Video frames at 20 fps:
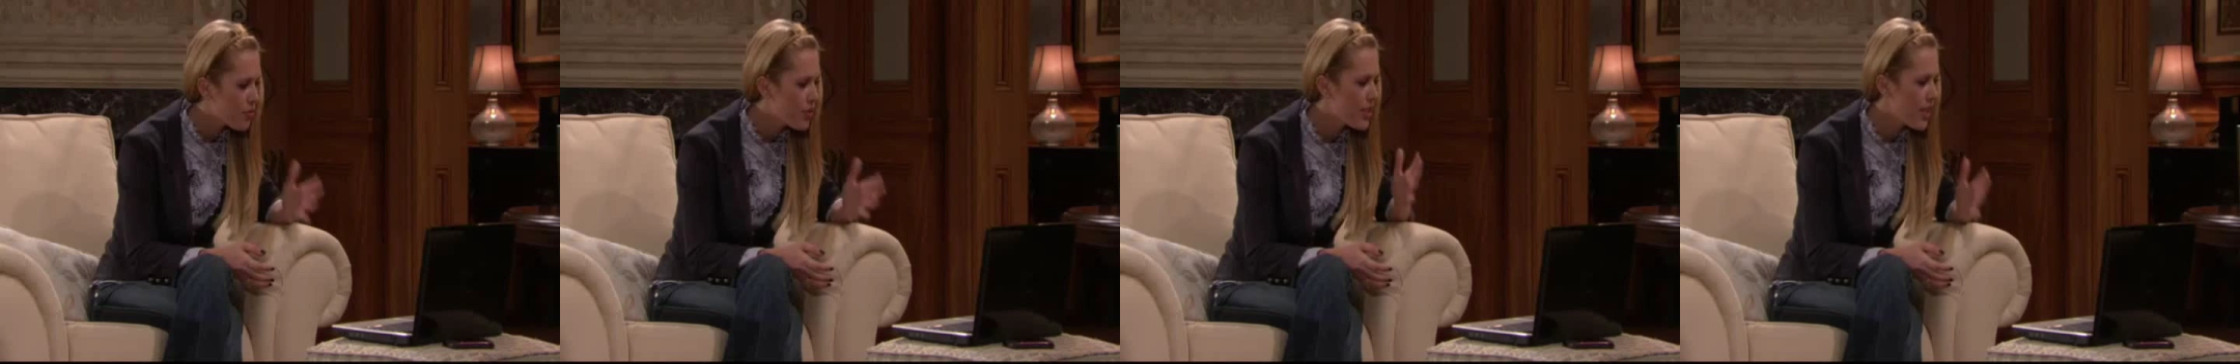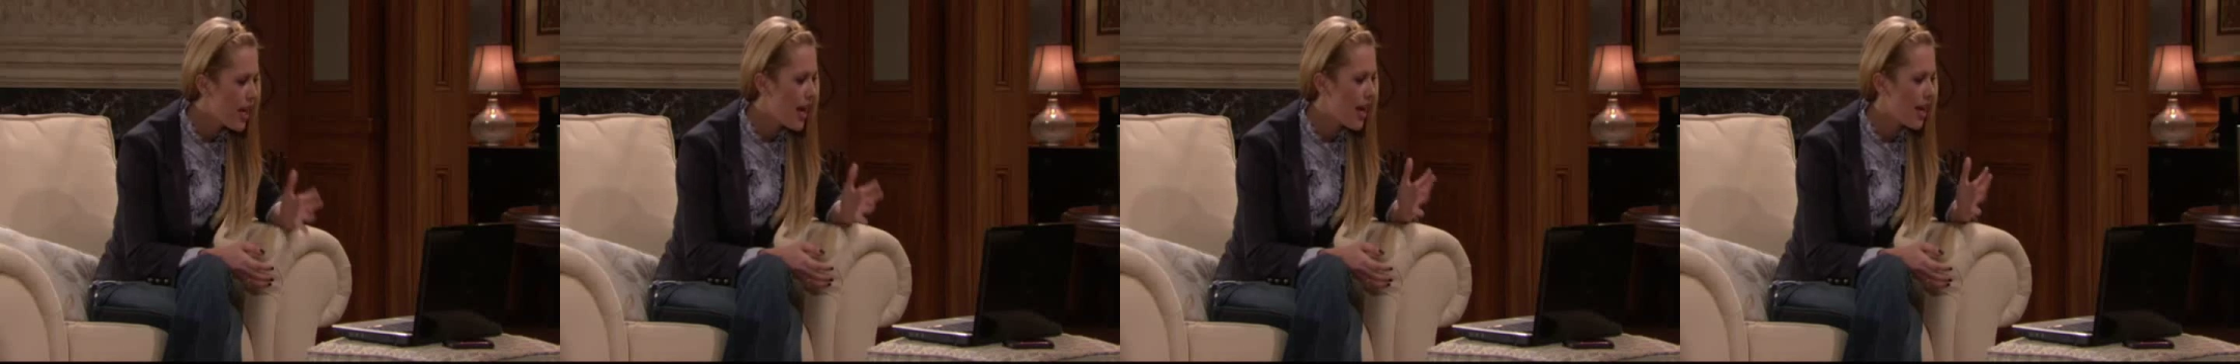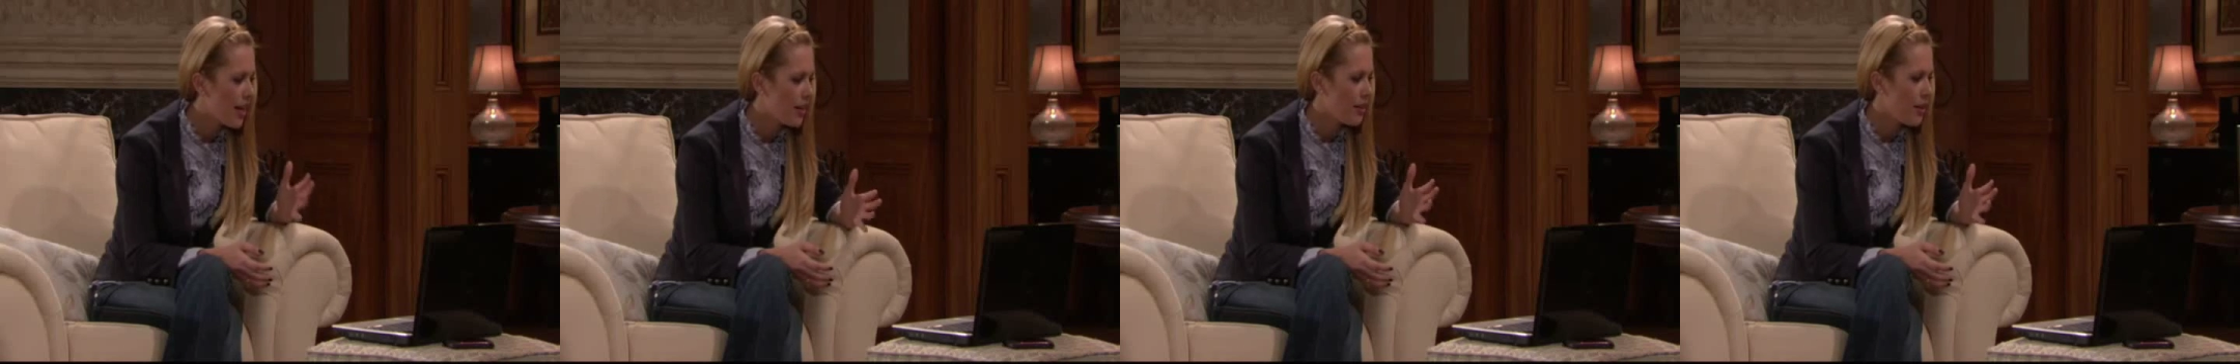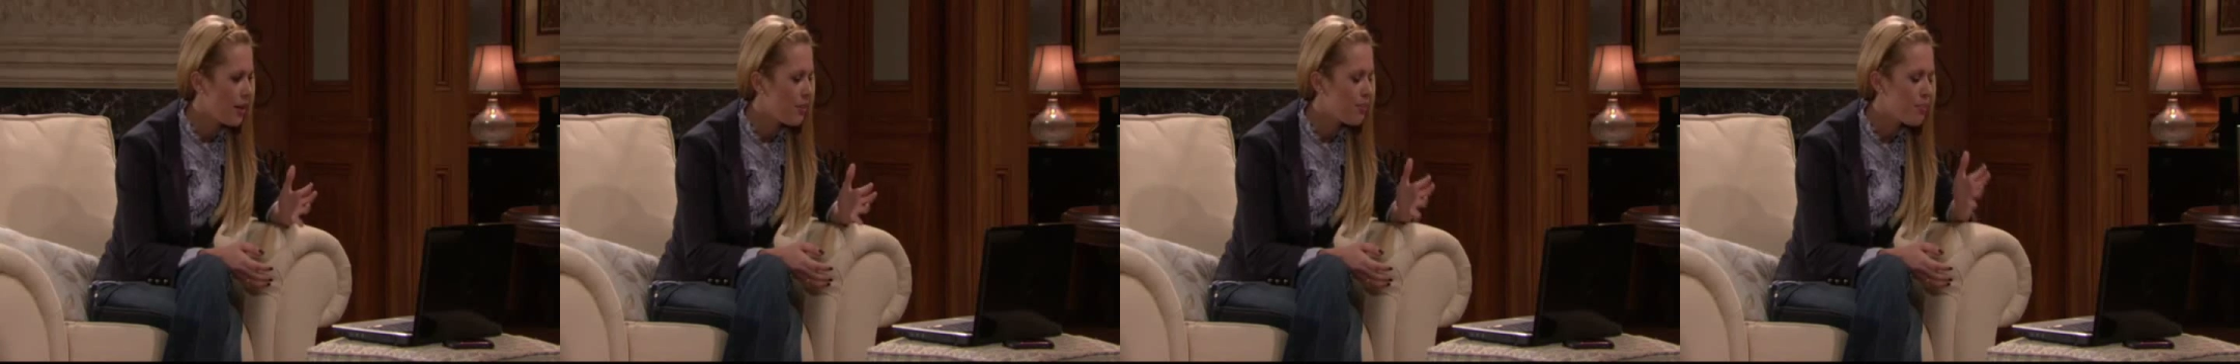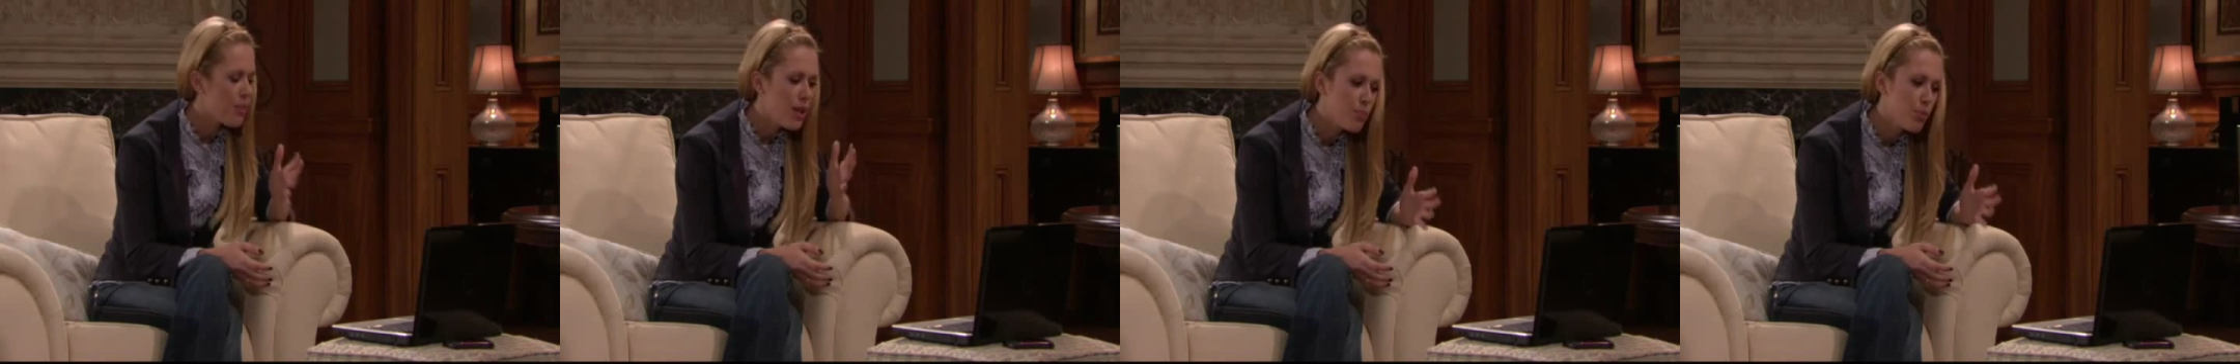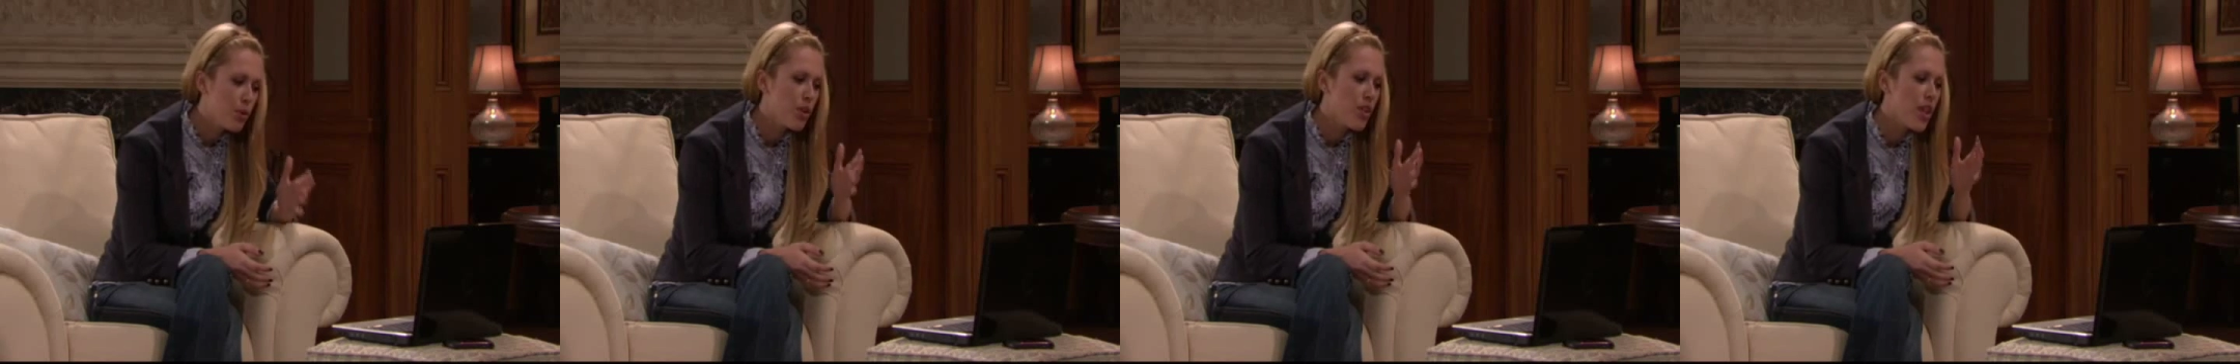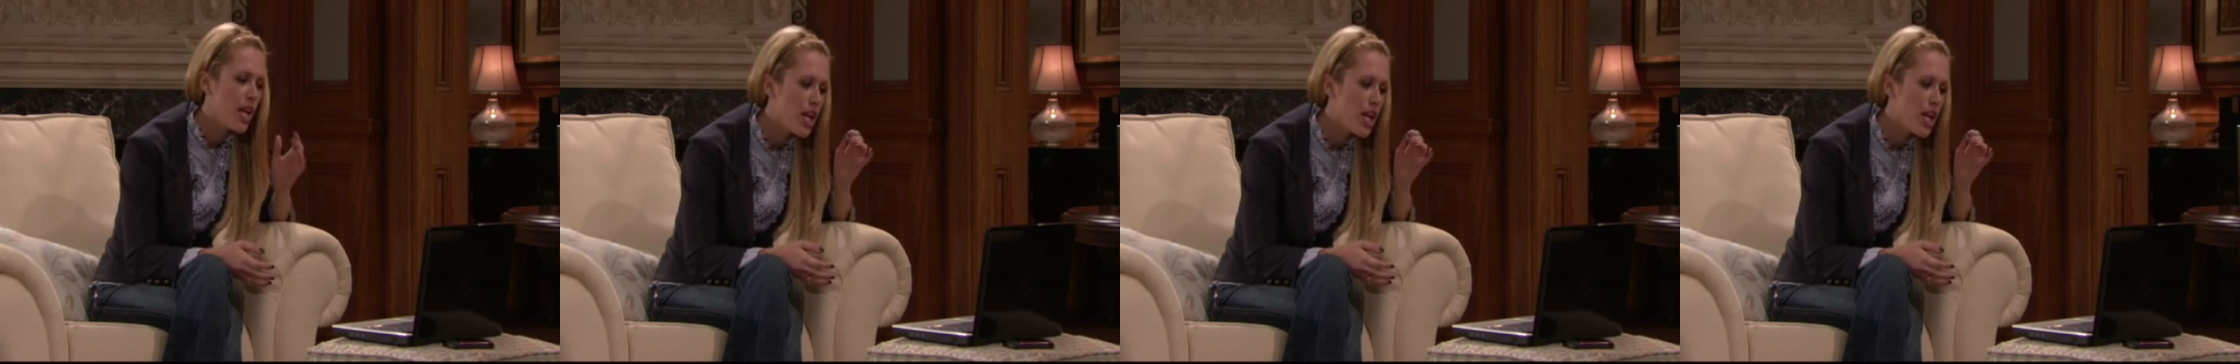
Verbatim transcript: Every day, people,